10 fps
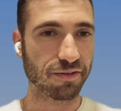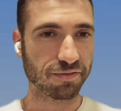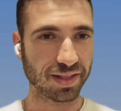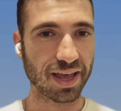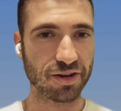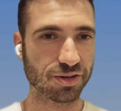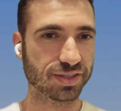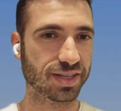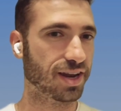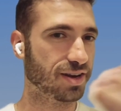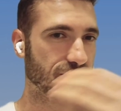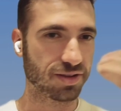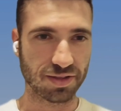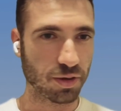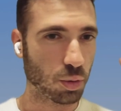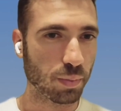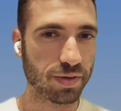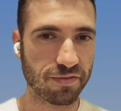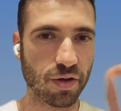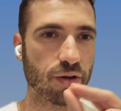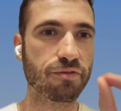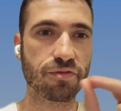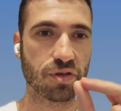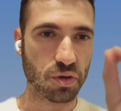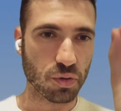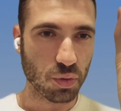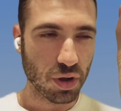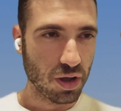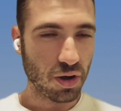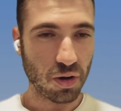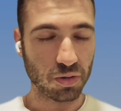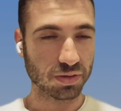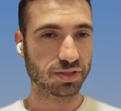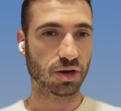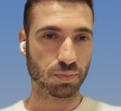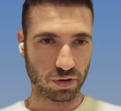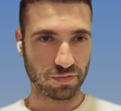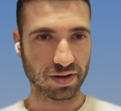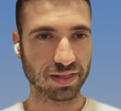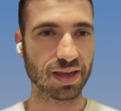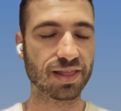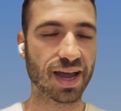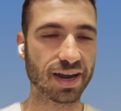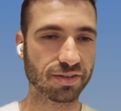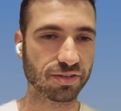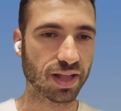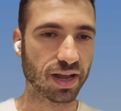layers, then there will be very few holes that are perfectly aligned to let